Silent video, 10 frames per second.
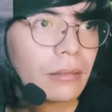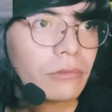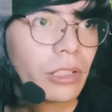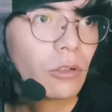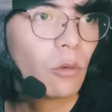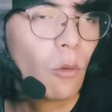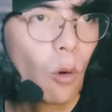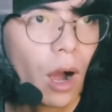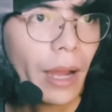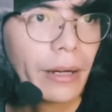
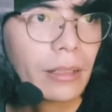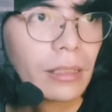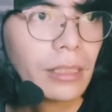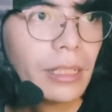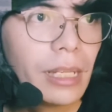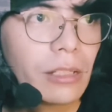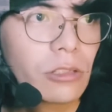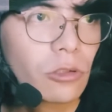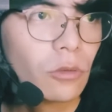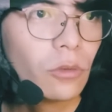require cleaning
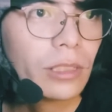too.